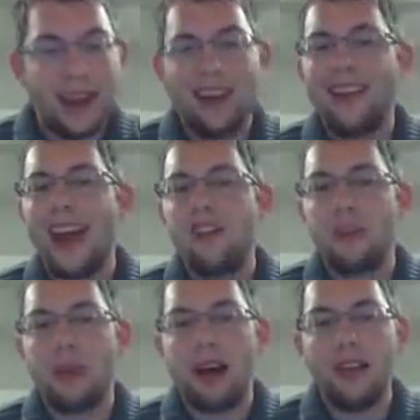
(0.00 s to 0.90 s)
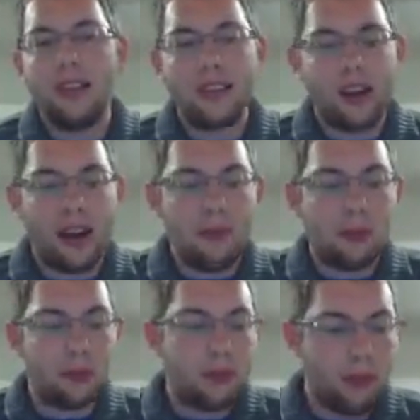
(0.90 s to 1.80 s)
Now, tetrapods are
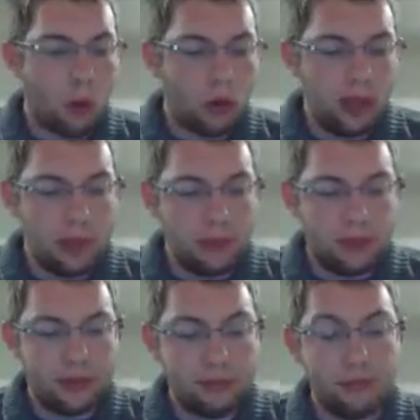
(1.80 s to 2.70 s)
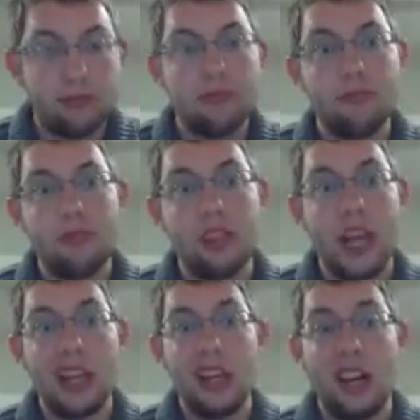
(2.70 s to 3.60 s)
animals with four limbs,
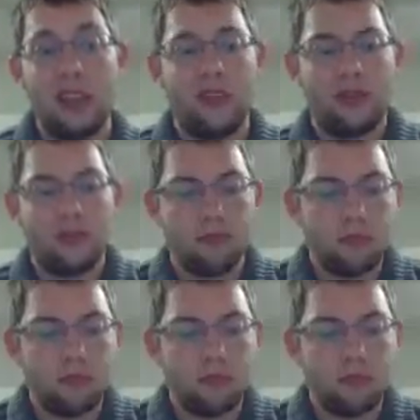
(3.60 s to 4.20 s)
like us.